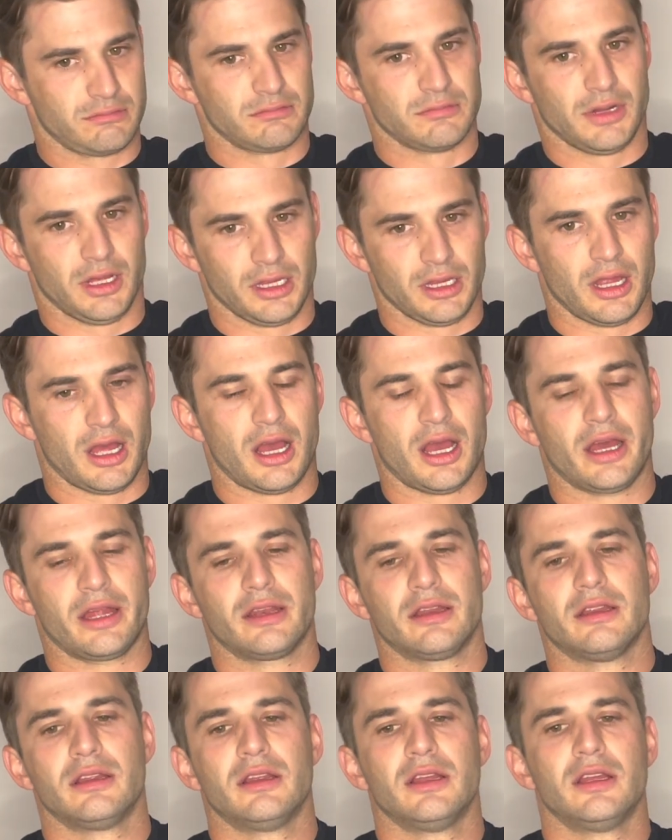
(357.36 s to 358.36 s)
a
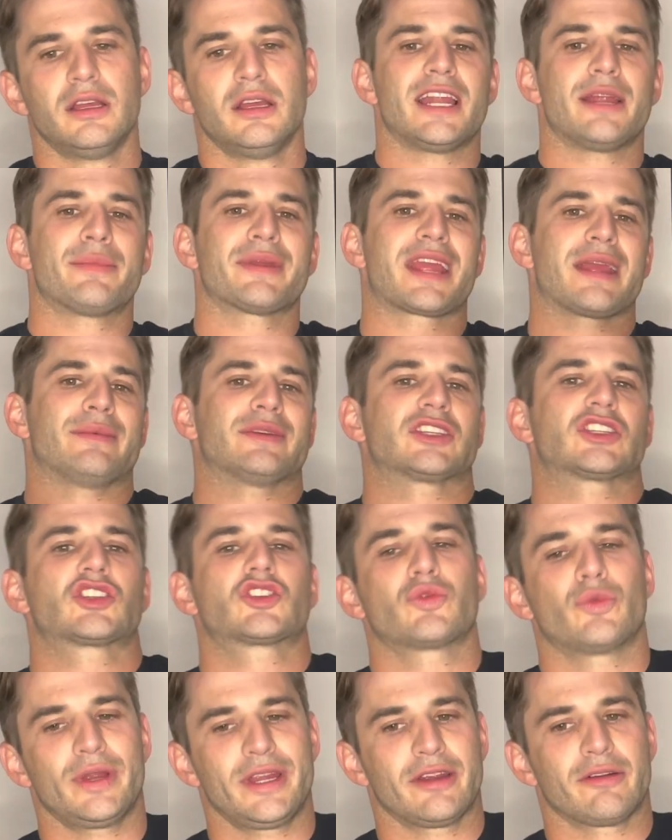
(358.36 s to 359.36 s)
lot. Then I became a
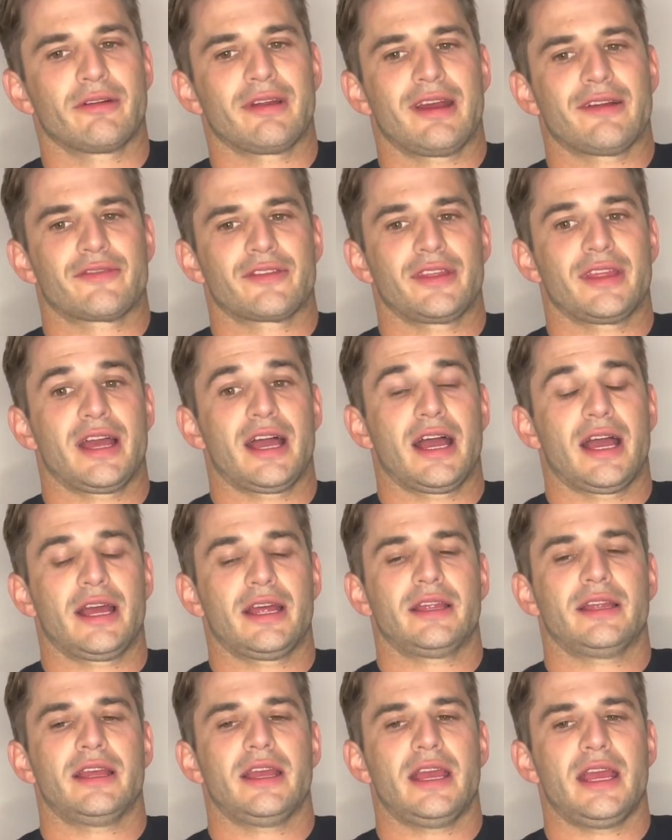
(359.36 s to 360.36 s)
swinger after
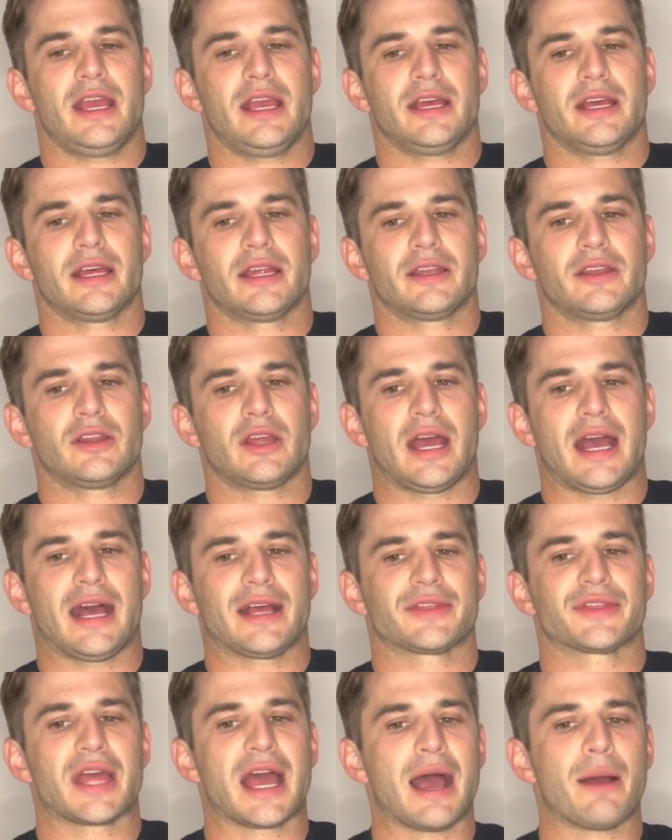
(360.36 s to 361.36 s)
that, and
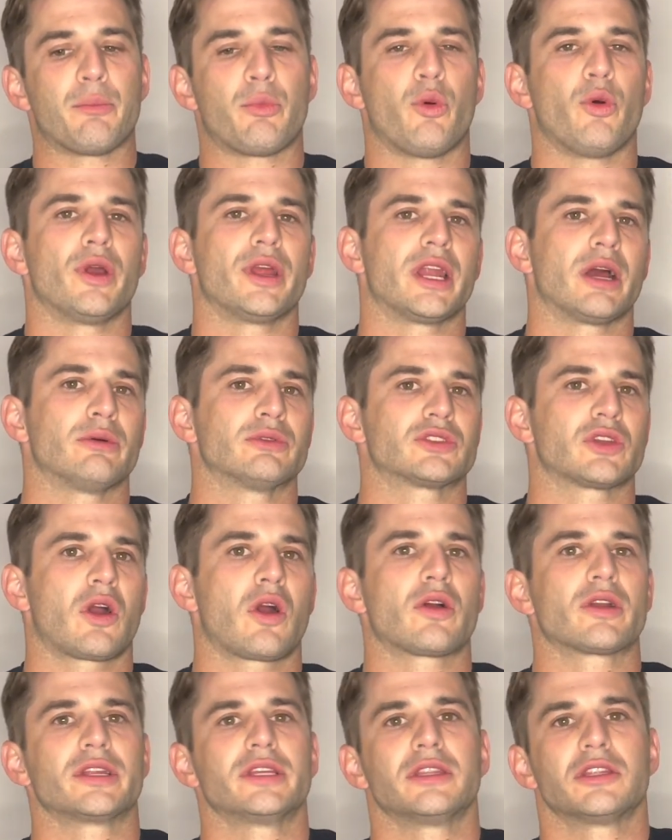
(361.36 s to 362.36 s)
at that point I was
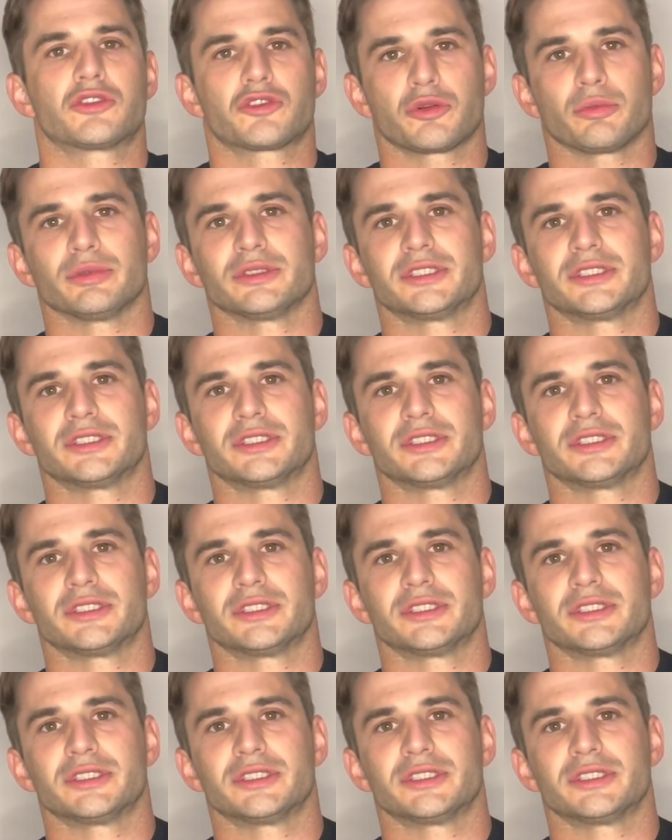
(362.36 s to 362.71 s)
already in the triple